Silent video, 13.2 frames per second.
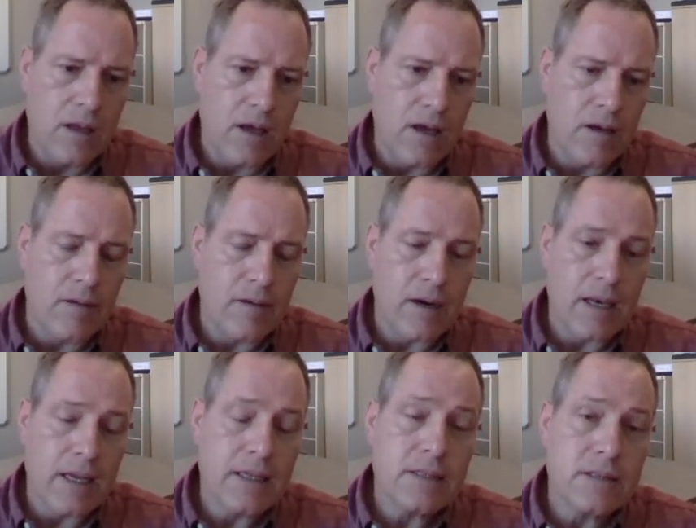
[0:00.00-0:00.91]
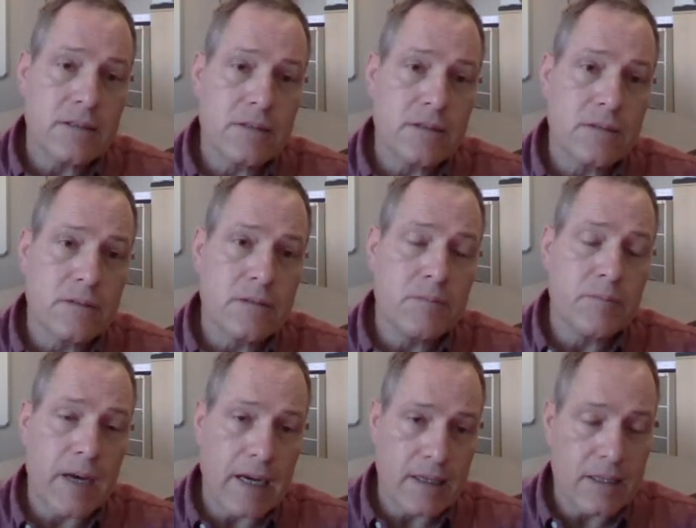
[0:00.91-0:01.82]
related to
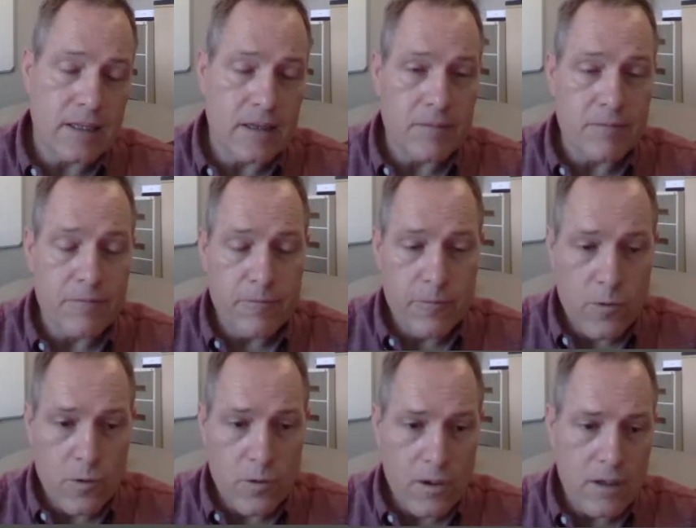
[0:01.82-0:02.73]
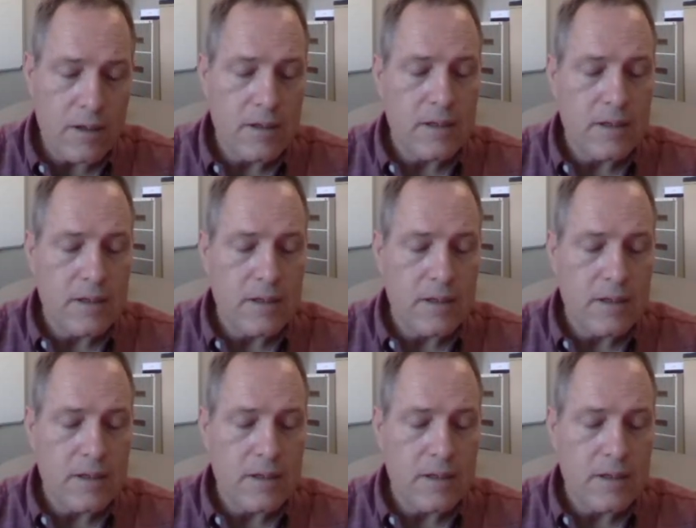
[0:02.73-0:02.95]
Practicum 4,